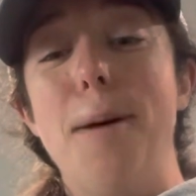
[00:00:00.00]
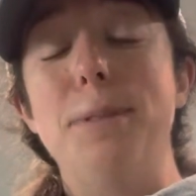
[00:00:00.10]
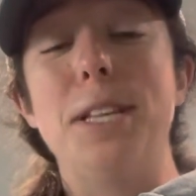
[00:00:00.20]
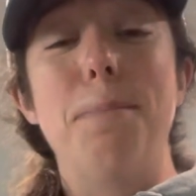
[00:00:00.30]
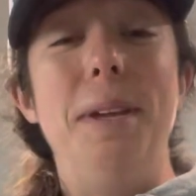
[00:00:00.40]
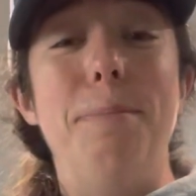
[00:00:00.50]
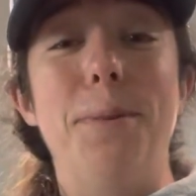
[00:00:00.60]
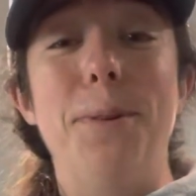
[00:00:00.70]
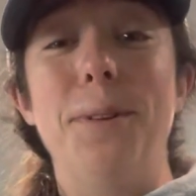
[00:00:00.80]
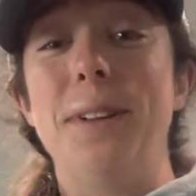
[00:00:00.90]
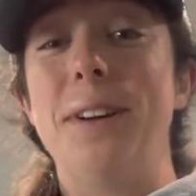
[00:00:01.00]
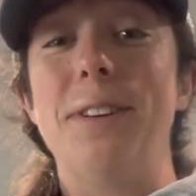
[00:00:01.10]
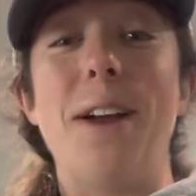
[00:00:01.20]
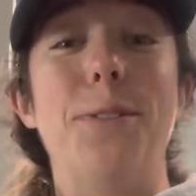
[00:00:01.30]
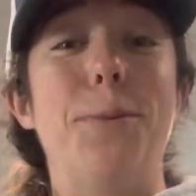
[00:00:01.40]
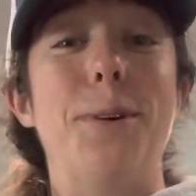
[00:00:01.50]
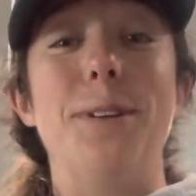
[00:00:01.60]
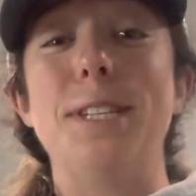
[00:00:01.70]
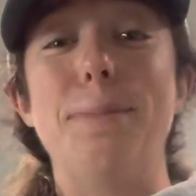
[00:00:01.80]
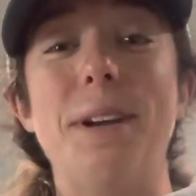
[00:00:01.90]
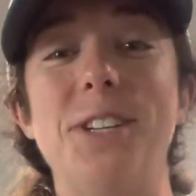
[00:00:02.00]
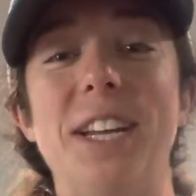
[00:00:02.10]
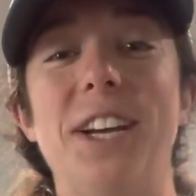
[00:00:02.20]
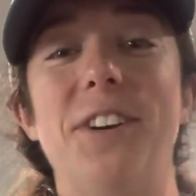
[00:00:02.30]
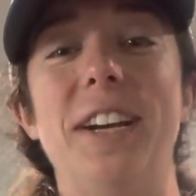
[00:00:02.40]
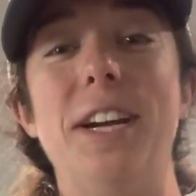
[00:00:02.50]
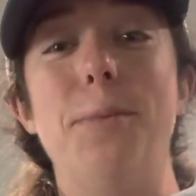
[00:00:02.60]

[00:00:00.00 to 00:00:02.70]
Some people around the world, especially in Korea,